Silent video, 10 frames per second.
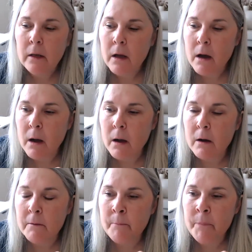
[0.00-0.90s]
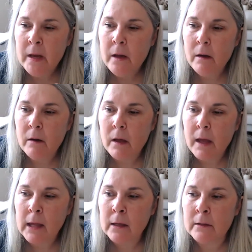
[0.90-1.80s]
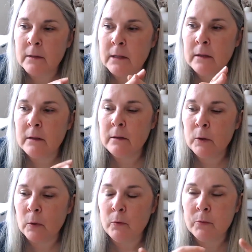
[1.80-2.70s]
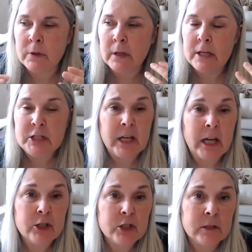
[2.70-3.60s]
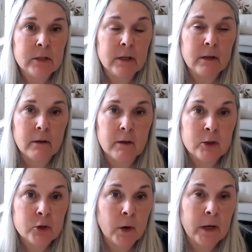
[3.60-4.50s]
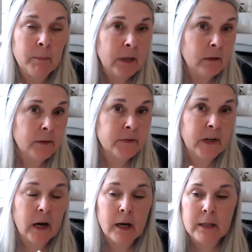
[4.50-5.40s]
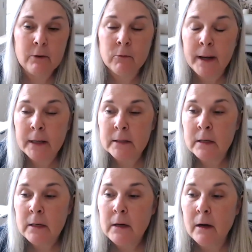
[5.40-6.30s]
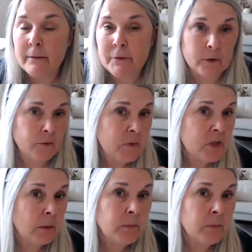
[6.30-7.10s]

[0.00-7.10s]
And the, you know, the education is great. McGill is very highly ranked. I've heard from some